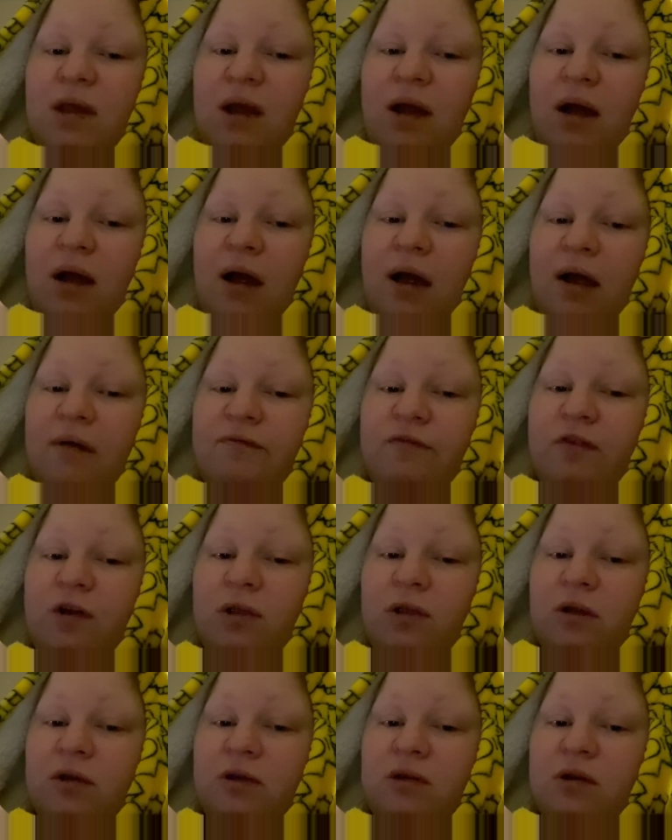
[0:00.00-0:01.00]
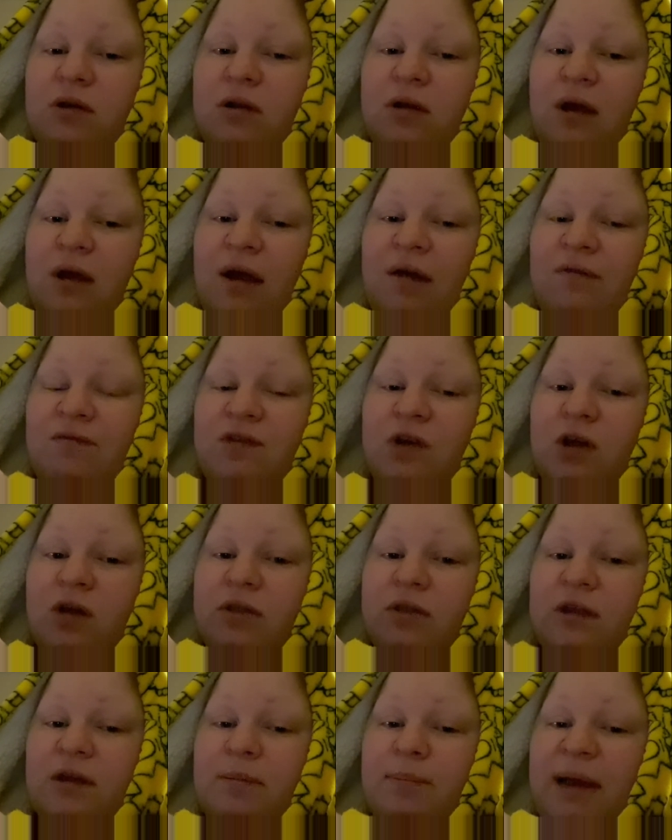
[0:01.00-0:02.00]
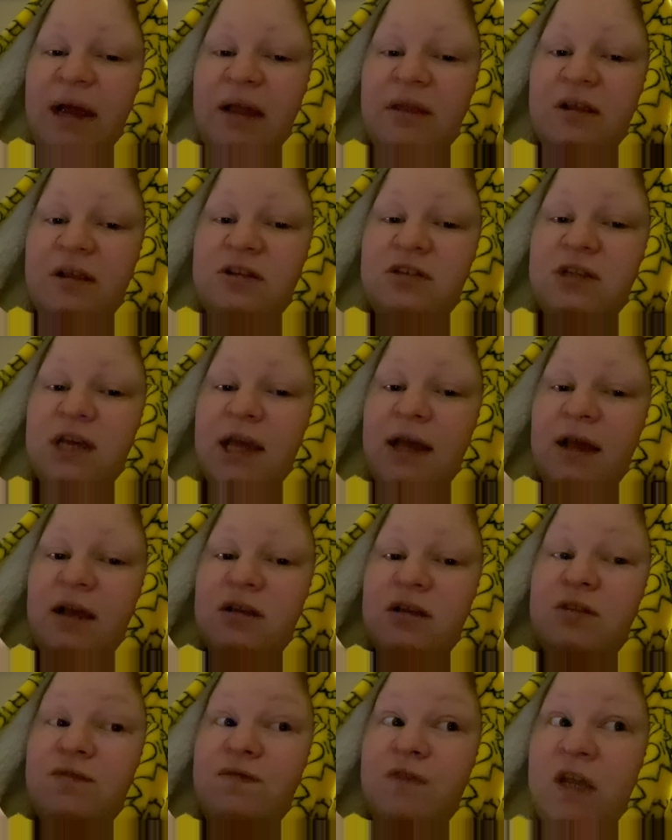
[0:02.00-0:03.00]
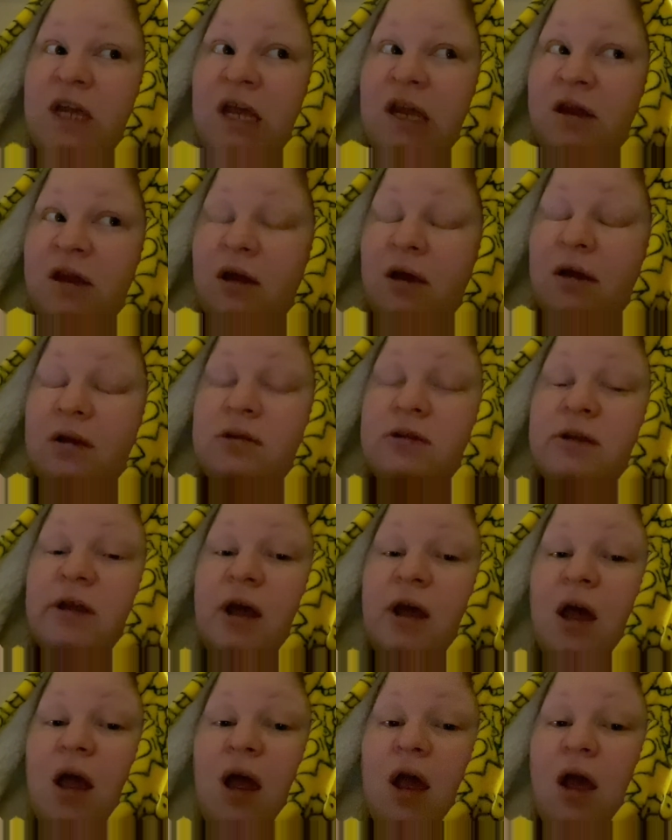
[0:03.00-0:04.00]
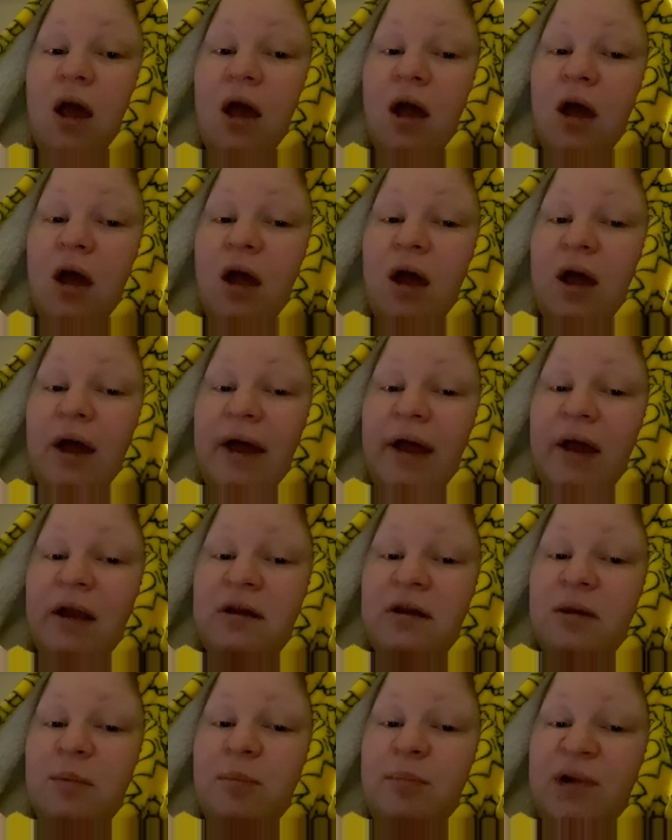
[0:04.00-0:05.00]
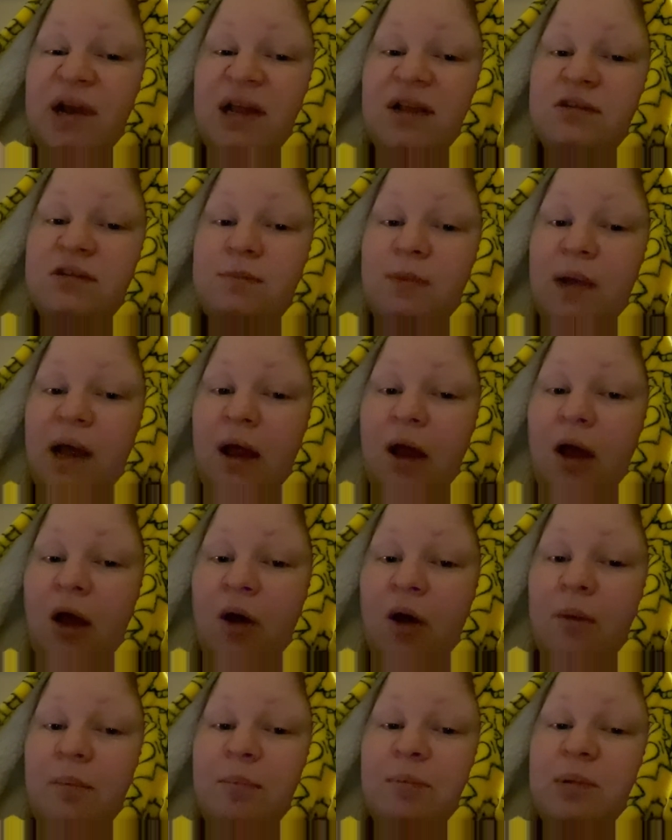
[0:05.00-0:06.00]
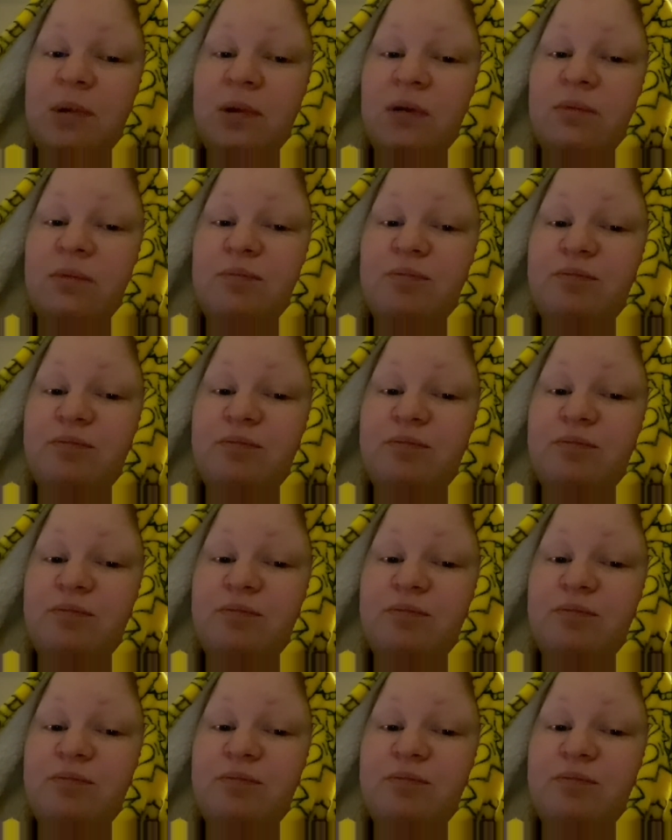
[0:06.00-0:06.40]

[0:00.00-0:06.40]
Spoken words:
I've known about this case for years, and it breaks my heart, but